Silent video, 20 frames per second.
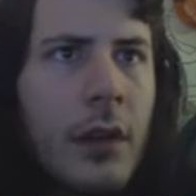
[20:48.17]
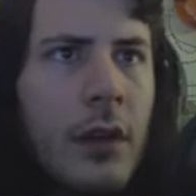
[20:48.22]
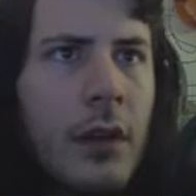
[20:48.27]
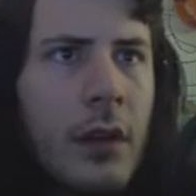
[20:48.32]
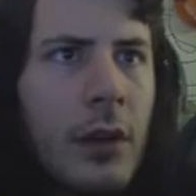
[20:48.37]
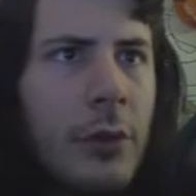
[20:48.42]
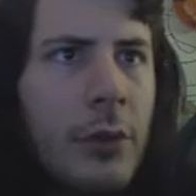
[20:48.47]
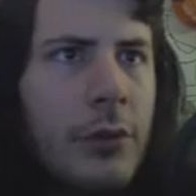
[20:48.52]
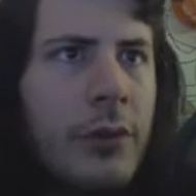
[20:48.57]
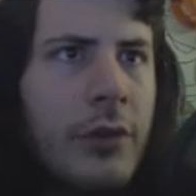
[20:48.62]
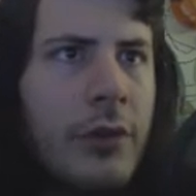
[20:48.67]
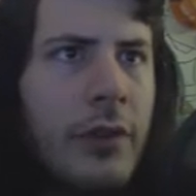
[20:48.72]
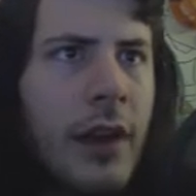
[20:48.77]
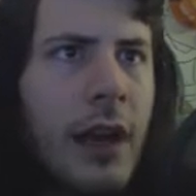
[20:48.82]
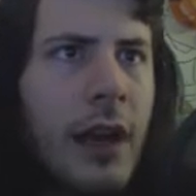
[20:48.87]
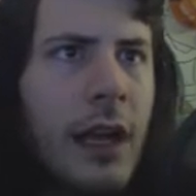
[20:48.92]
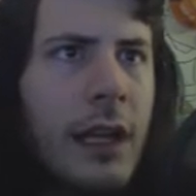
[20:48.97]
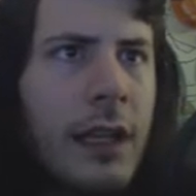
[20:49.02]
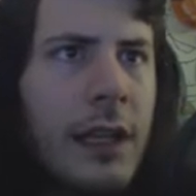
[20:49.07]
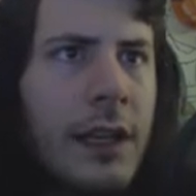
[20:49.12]
Load your
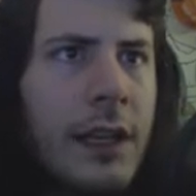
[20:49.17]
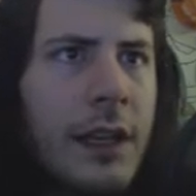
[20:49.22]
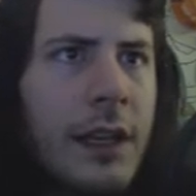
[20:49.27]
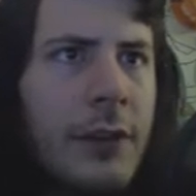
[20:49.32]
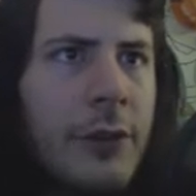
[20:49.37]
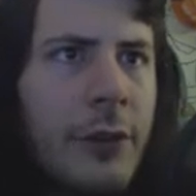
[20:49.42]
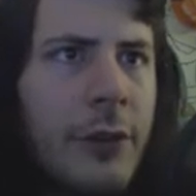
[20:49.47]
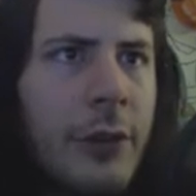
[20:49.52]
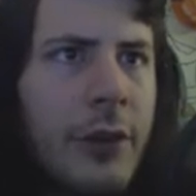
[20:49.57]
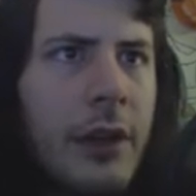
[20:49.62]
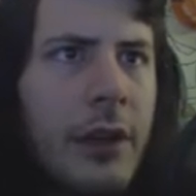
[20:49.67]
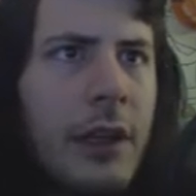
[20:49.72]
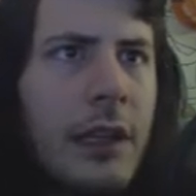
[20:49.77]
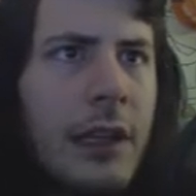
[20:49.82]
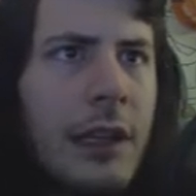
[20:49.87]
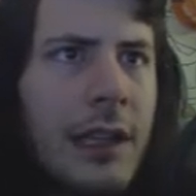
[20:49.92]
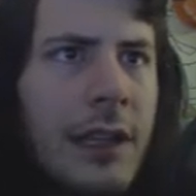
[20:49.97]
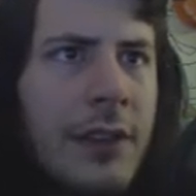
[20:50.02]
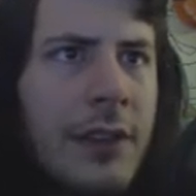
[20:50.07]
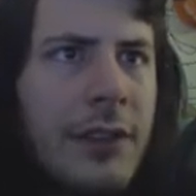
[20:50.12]
file and enter the
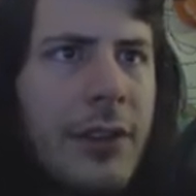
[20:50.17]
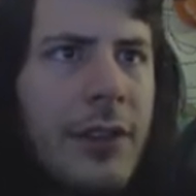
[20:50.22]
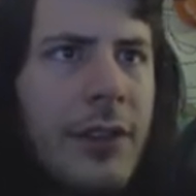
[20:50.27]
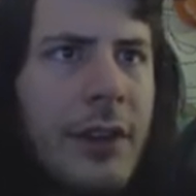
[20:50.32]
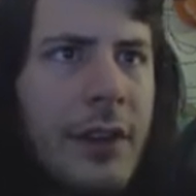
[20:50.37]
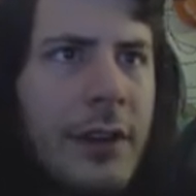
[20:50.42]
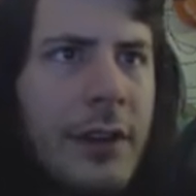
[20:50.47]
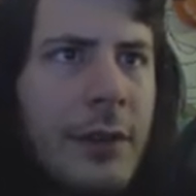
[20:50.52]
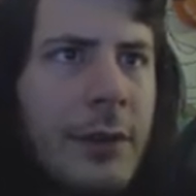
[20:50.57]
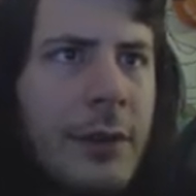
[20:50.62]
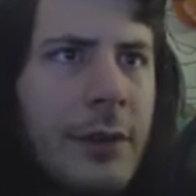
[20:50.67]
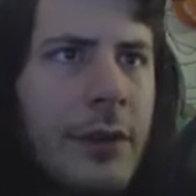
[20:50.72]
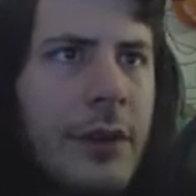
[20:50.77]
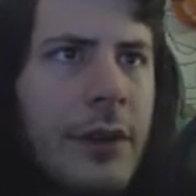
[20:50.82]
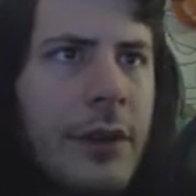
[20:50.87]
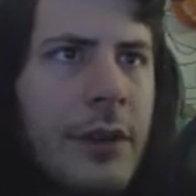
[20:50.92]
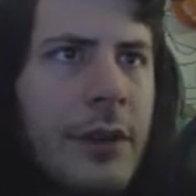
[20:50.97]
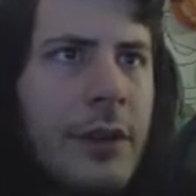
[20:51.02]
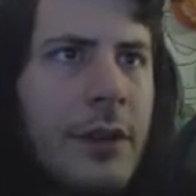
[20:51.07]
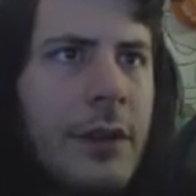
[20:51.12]
glitch
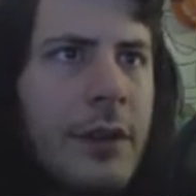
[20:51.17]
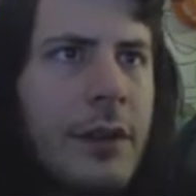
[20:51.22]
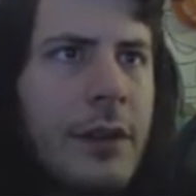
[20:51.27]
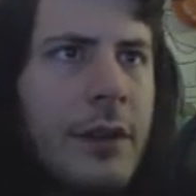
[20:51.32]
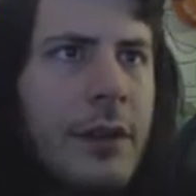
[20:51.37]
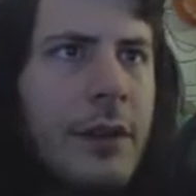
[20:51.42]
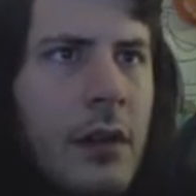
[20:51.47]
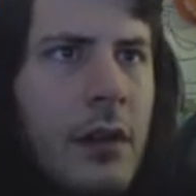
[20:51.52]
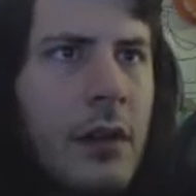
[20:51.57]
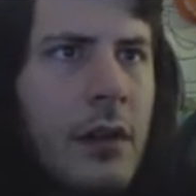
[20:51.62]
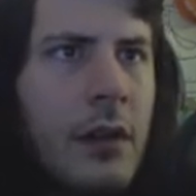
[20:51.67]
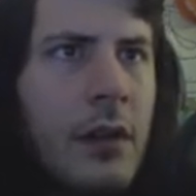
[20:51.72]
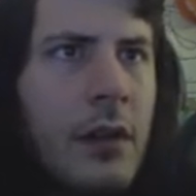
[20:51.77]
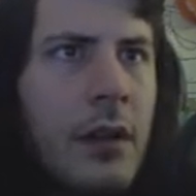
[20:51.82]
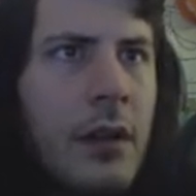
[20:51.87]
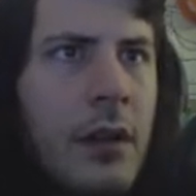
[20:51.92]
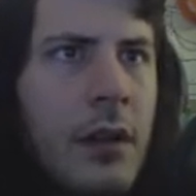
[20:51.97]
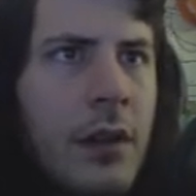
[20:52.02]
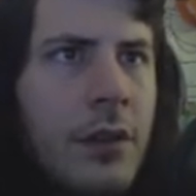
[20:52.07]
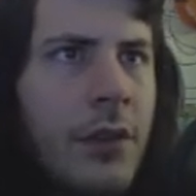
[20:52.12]
zone.
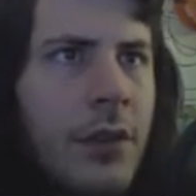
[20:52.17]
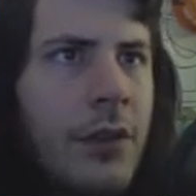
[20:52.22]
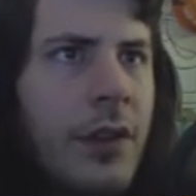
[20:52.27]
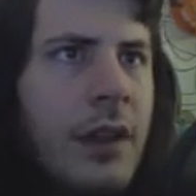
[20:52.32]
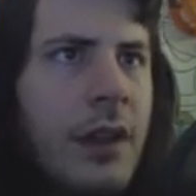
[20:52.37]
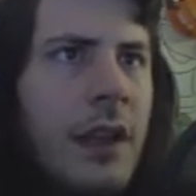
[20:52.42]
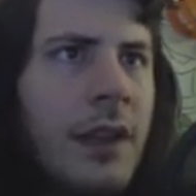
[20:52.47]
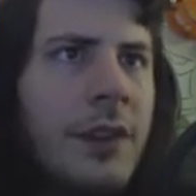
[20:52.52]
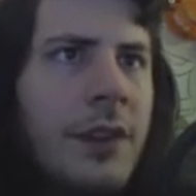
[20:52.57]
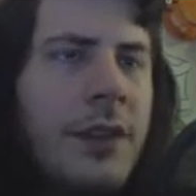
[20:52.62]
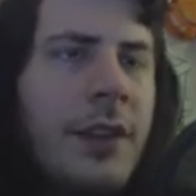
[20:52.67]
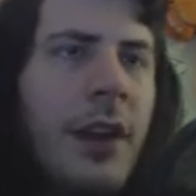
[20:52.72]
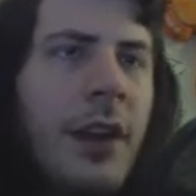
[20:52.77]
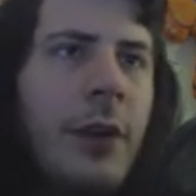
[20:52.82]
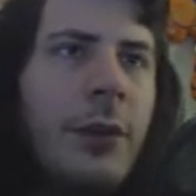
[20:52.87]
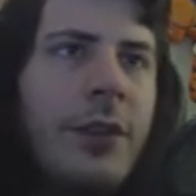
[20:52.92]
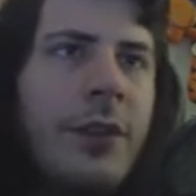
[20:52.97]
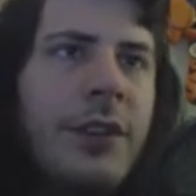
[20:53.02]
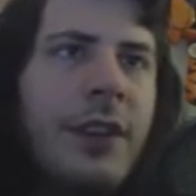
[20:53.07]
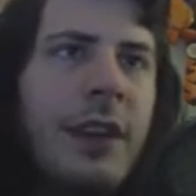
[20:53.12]
Does the glitch
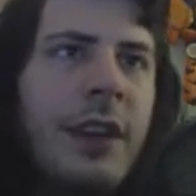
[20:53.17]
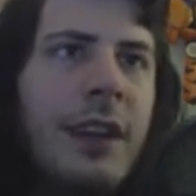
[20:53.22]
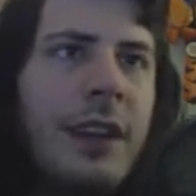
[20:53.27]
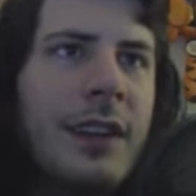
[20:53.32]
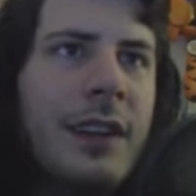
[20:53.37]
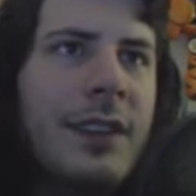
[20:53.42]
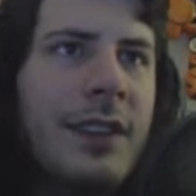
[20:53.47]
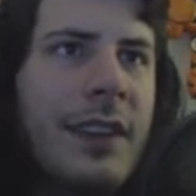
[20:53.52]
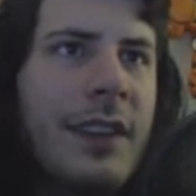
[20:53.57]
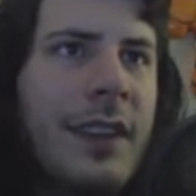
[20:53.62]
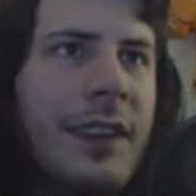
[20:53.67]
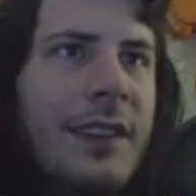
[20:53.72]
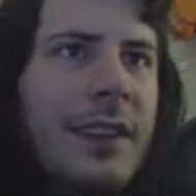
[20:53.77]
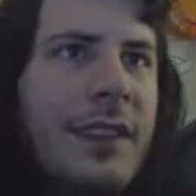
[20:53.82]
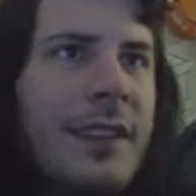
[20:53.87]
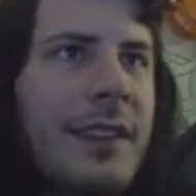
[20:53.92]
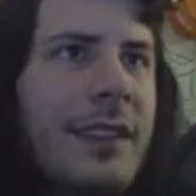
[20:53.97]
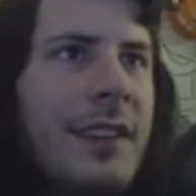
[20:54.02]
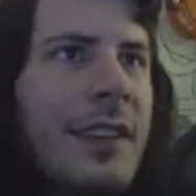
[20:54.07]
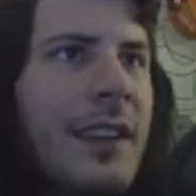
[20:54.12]
zone still
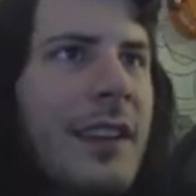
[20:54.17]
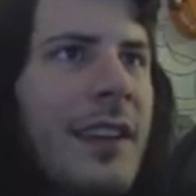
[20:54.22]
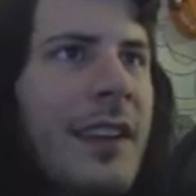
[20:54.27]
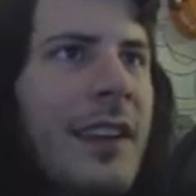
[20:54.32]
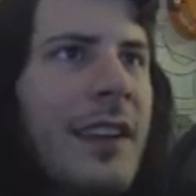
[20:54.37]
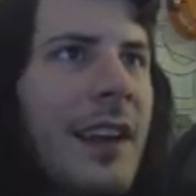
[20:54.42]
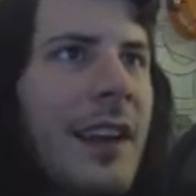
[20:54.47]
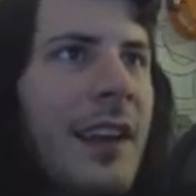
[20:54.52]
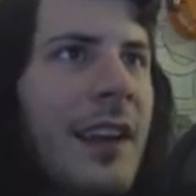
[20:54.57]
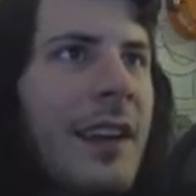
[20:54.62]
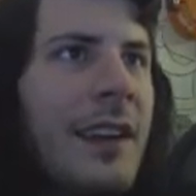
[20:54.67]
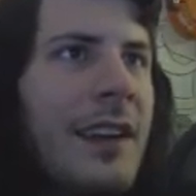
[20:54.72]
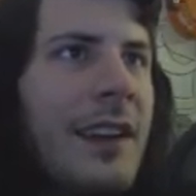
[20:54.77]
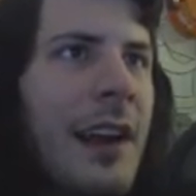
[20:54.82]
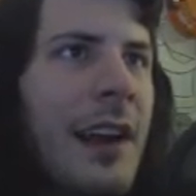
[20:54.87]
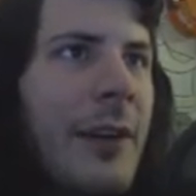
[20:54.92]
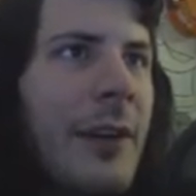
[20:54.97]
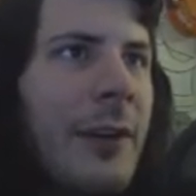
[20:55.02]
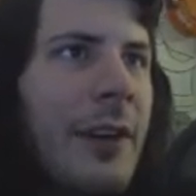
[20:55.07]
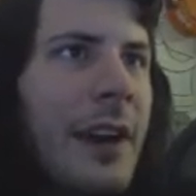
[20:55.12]
exist? I didn't
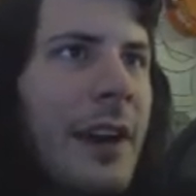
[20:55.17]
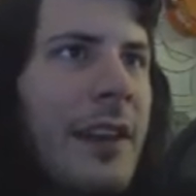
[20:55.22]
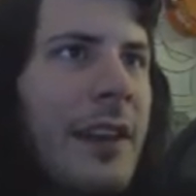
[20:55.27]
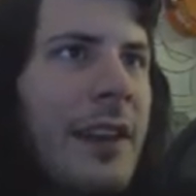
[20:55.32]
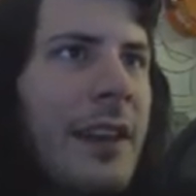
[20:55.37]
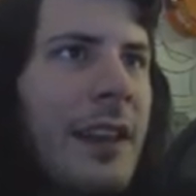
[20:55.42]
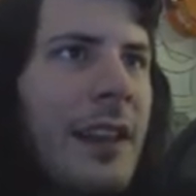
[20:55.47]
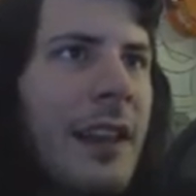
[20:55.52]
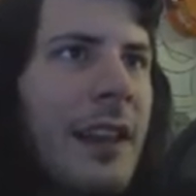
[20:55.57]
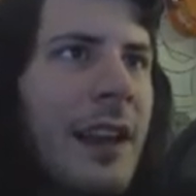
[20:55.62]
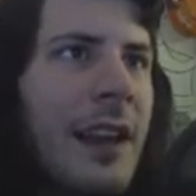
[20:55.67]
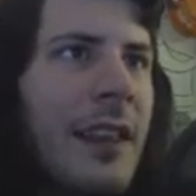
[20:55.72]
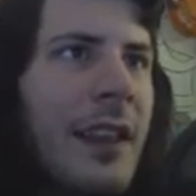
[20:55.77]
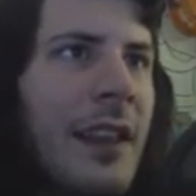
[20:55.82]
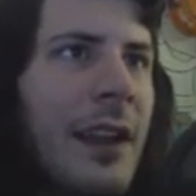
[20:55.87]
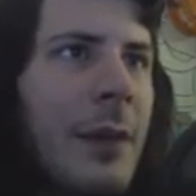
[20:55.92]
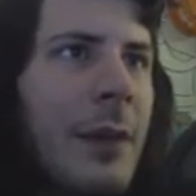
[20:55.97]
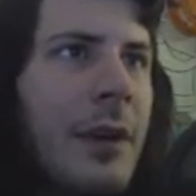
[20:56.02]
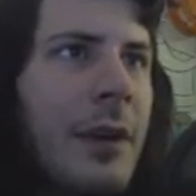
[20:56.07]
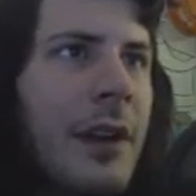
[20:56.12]
encounter anything like
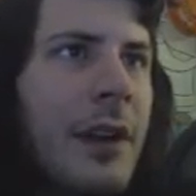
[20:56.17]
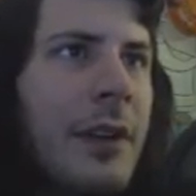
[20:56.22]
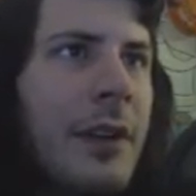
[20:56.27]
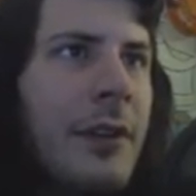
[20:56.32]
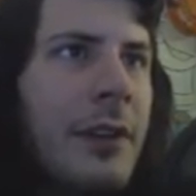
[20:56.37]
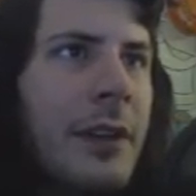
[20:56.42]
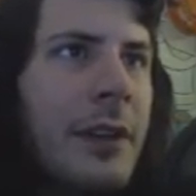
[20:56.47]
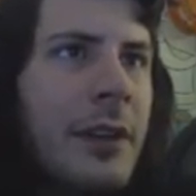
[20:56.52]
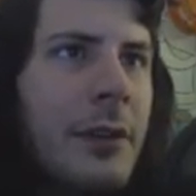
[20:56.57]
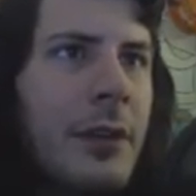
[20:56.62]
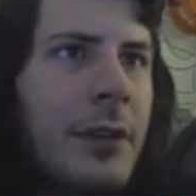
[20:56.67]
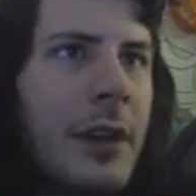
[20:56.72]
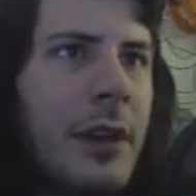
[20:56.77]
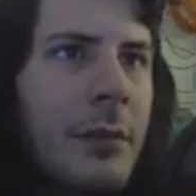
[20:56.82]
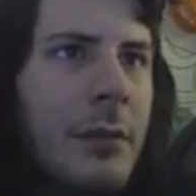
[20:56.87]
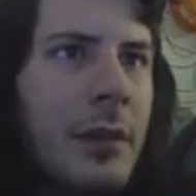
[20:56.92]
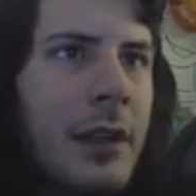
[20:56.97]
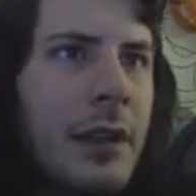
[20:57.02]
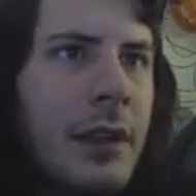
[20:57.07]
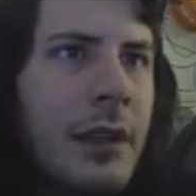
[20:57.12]
that upon entering New
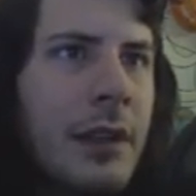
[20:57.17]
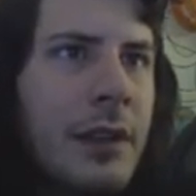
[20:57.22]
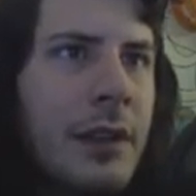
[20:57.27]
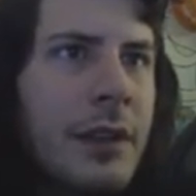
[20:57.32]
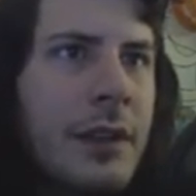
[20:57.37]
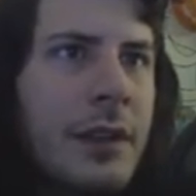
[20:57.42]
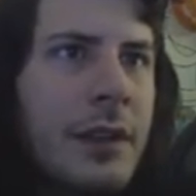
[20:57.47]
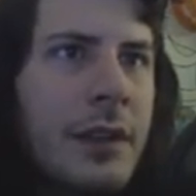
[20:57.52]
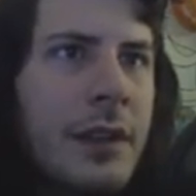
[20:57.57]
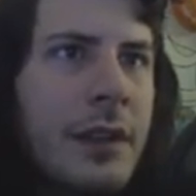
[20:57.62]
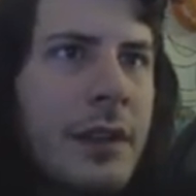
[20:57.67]
Game Plus.